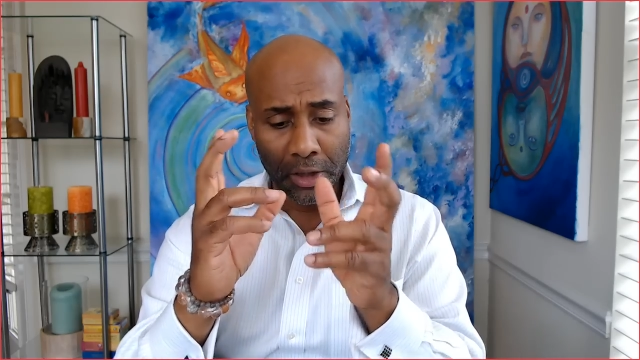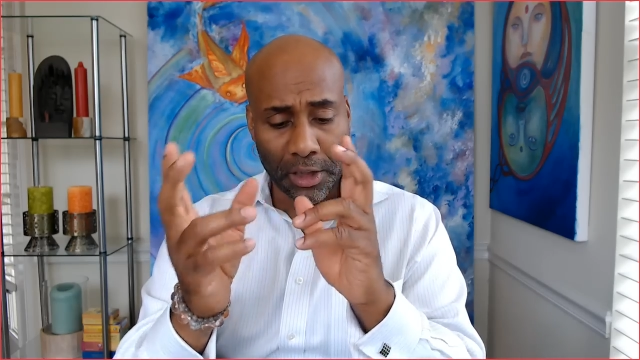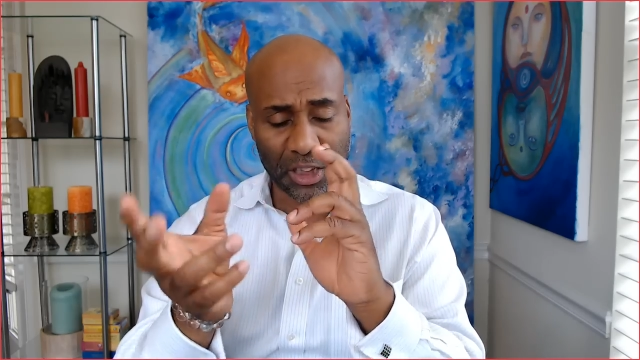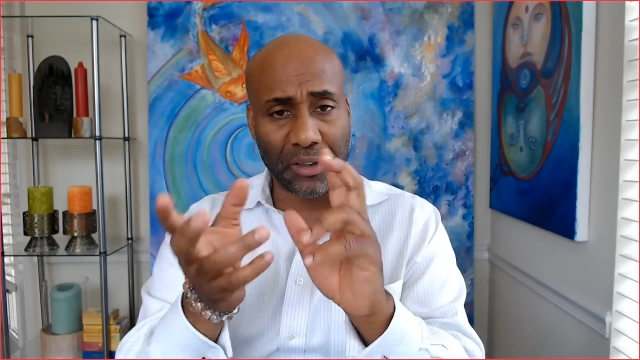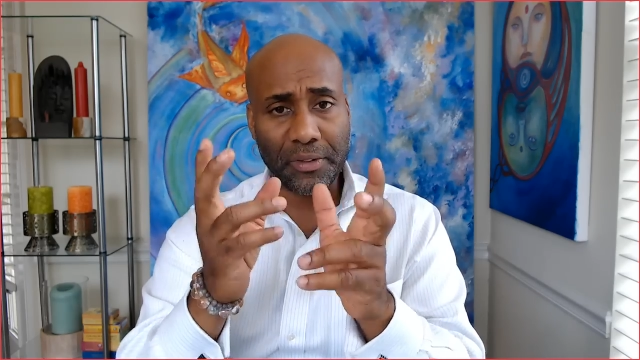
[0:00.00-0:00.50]

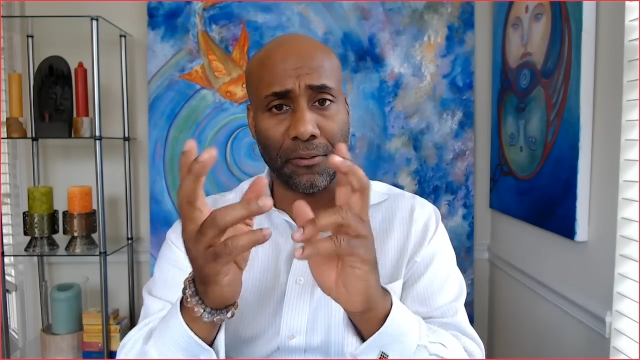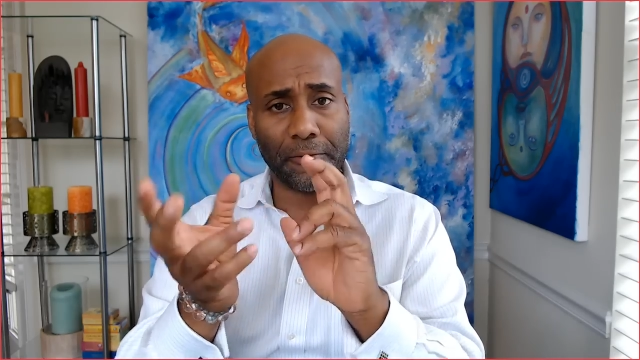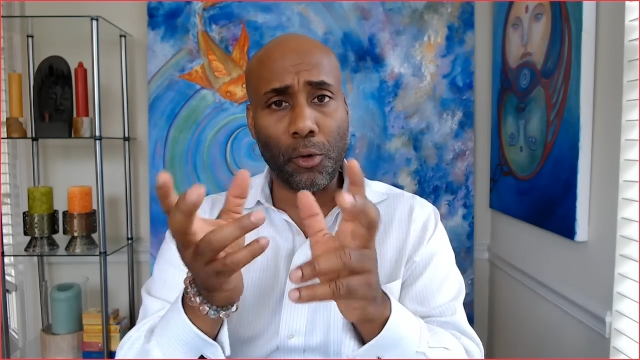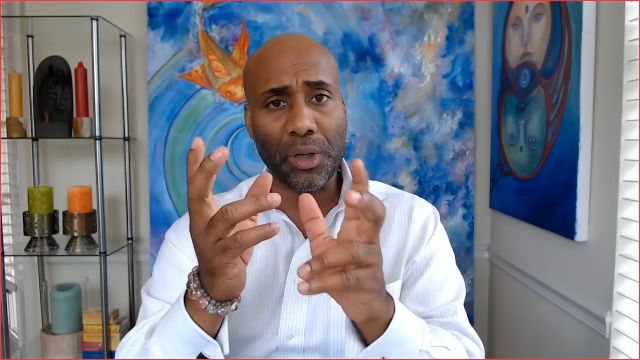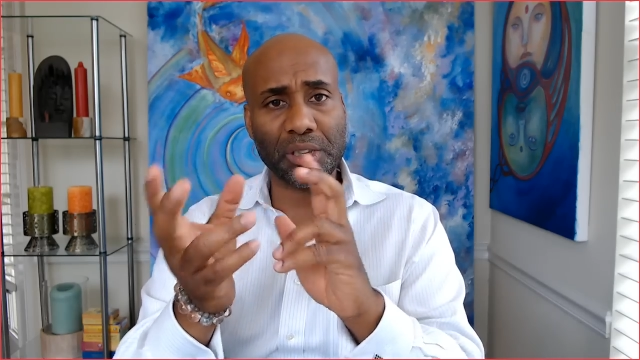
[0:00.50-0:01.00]
A shift in
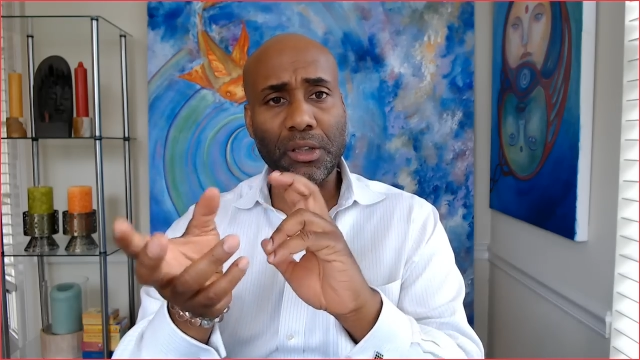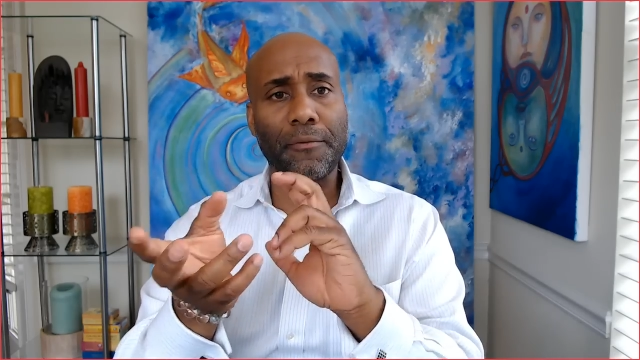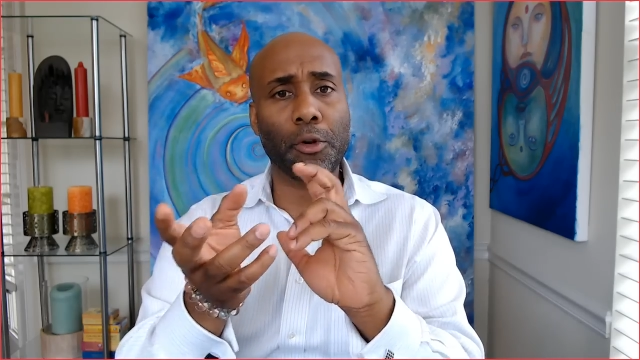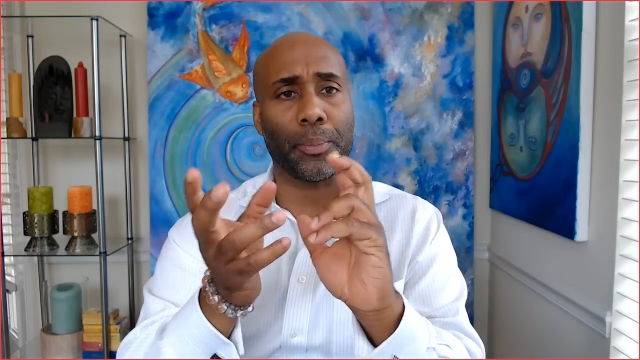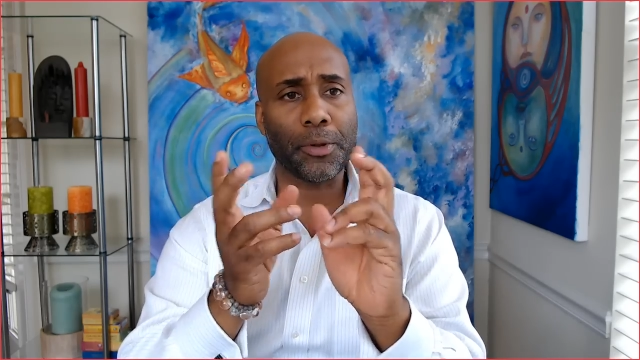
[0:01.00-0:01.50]
focus
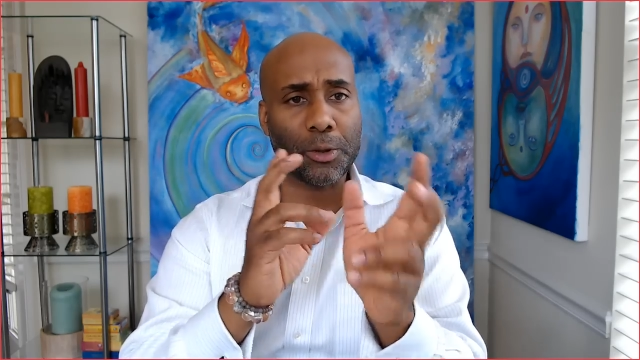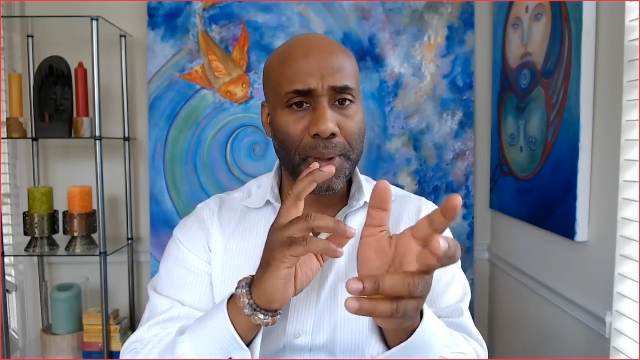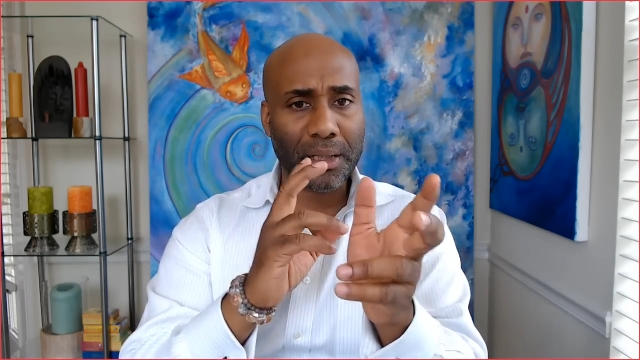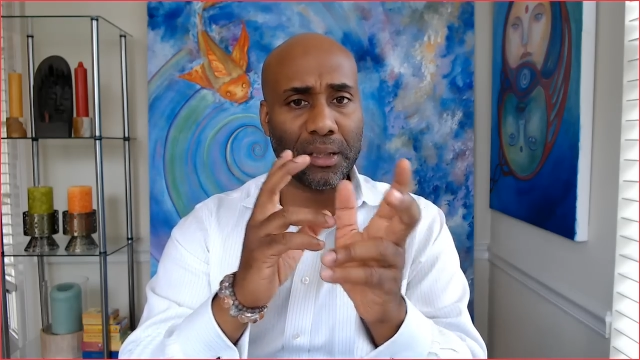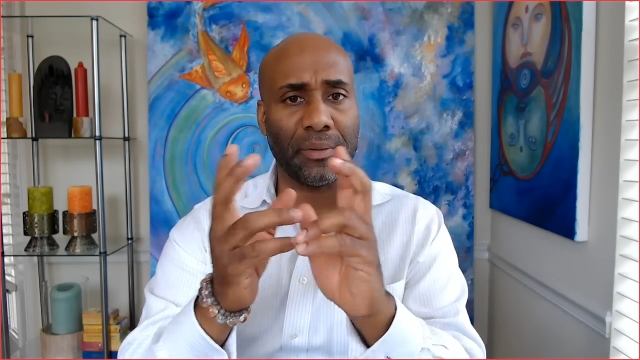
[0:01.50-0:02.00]
of your
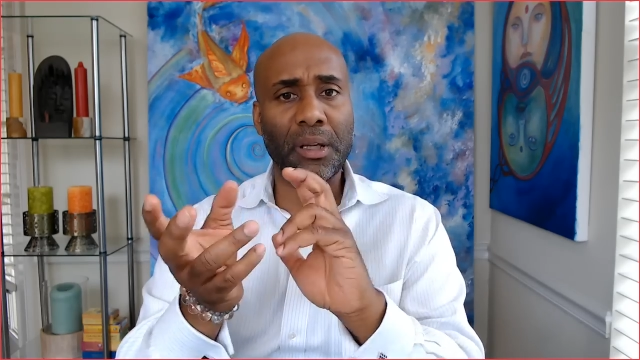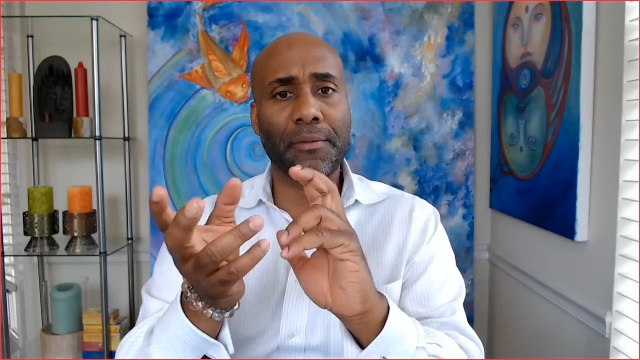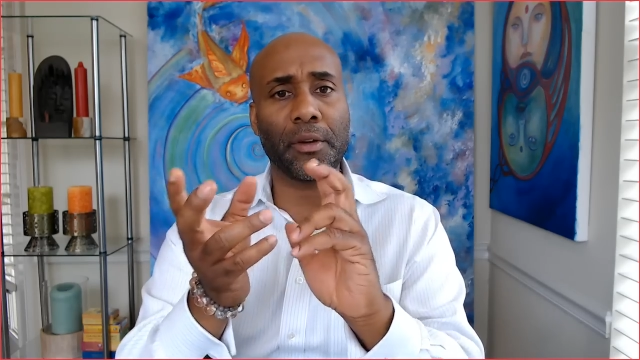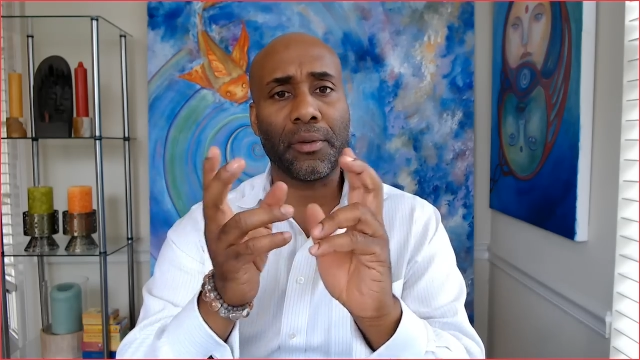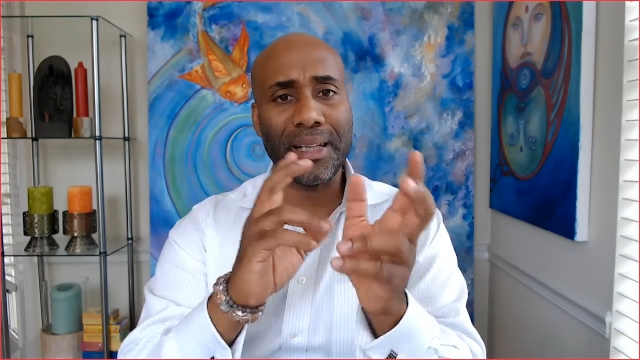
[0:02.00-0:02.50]
perspective and of
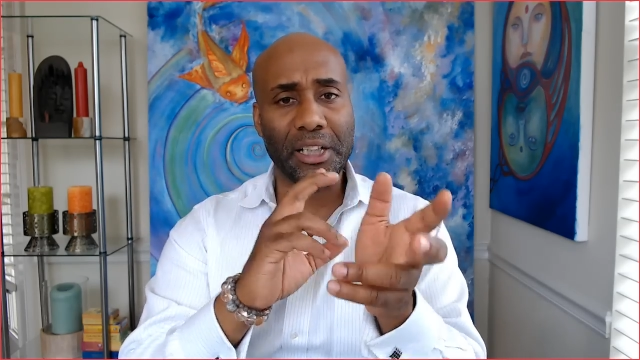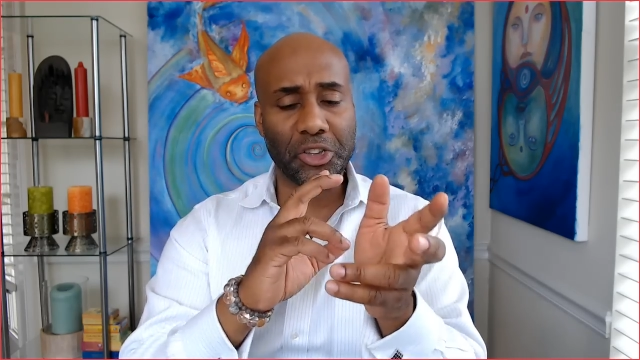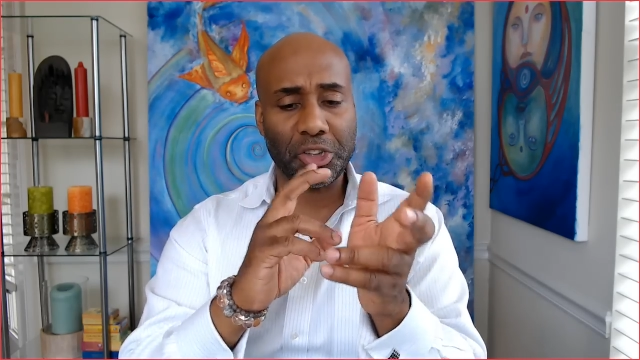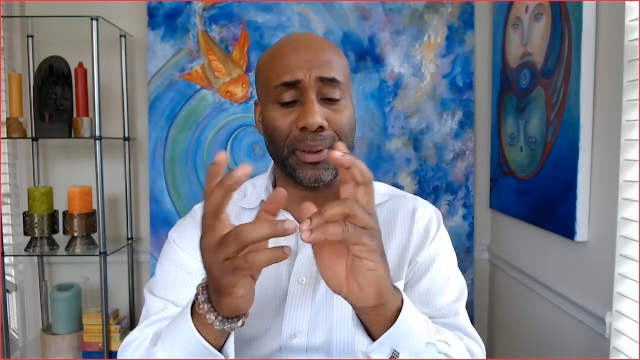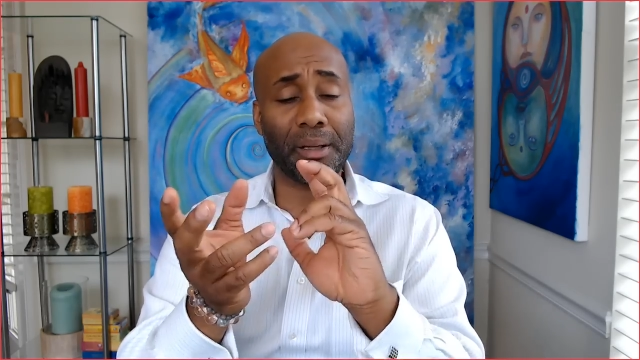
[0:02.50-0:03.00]
your
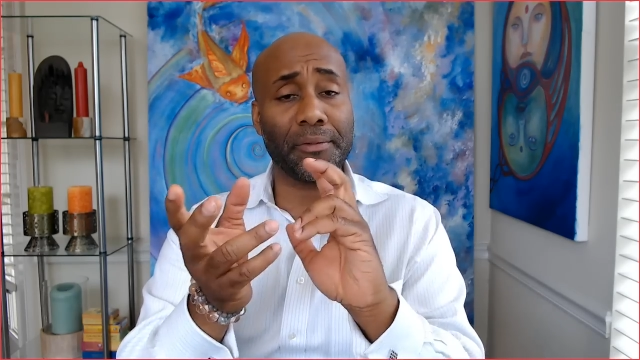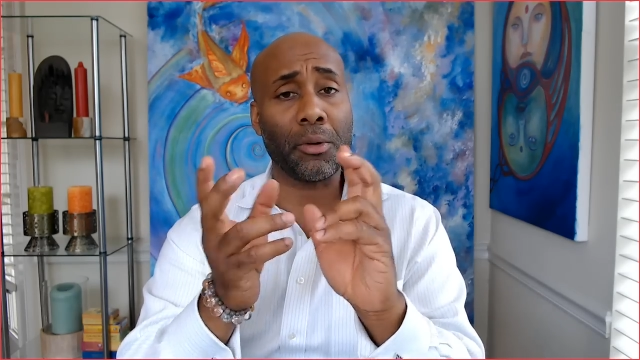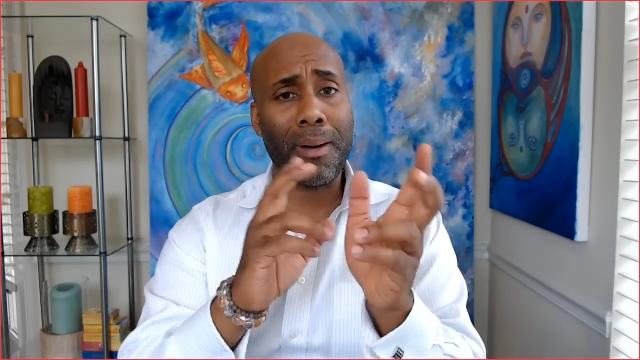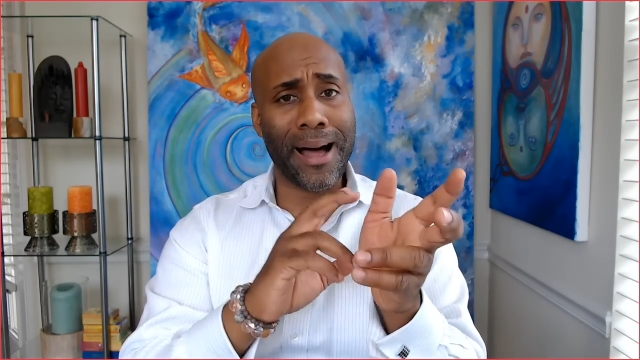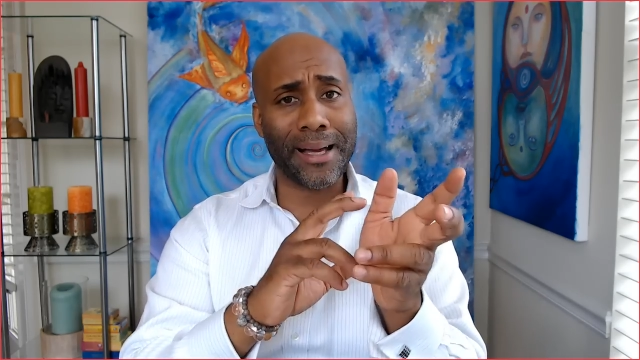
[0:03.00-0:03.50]
relationship and of your
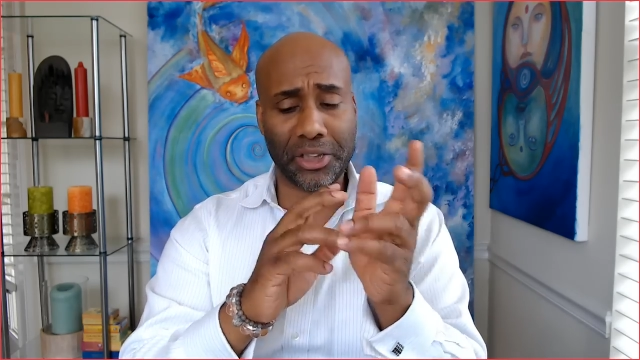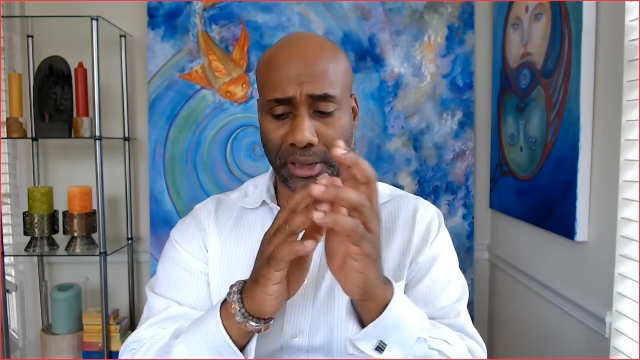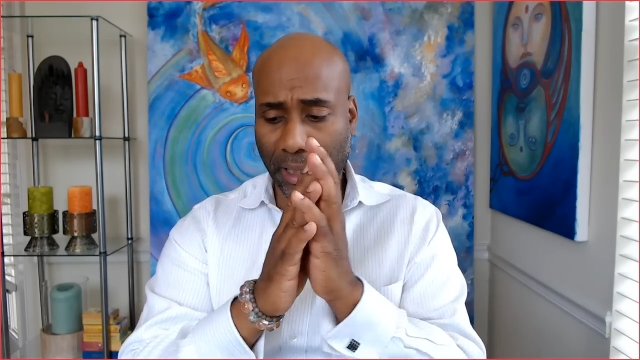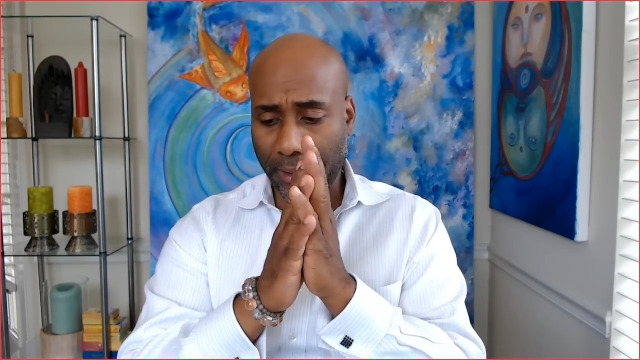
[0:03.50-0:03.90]
mindset.